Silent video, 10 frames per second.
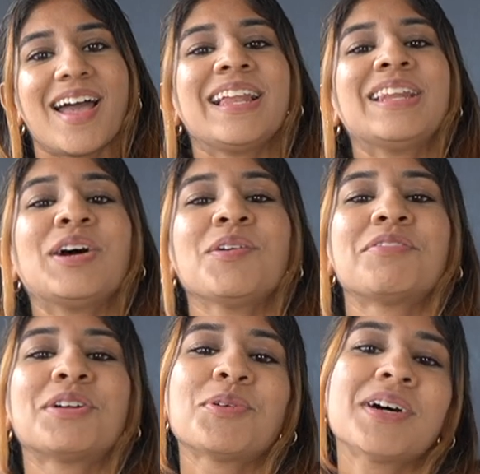Hello
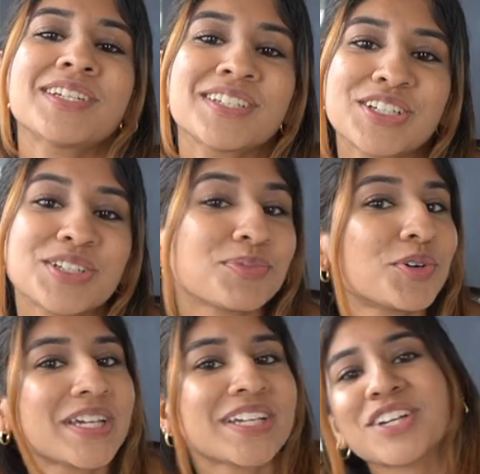everyone, good
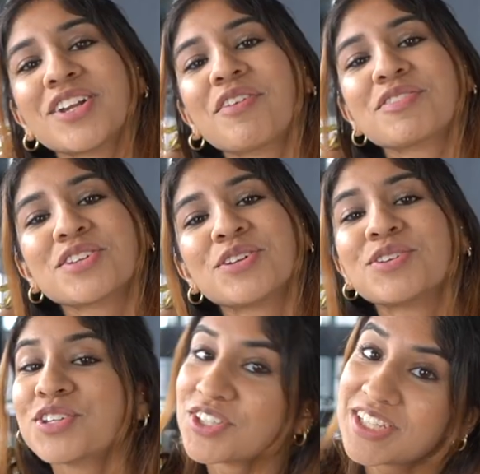morning, good
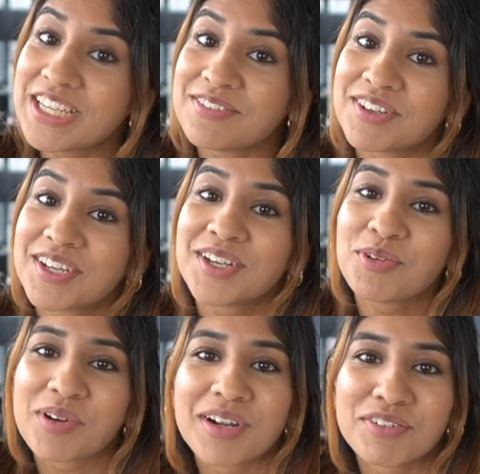afternoon, good
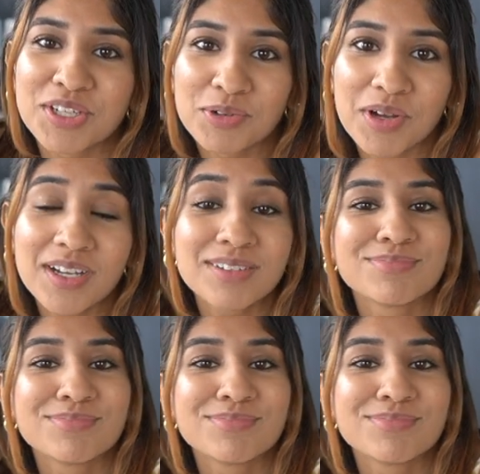evening, wherever you are.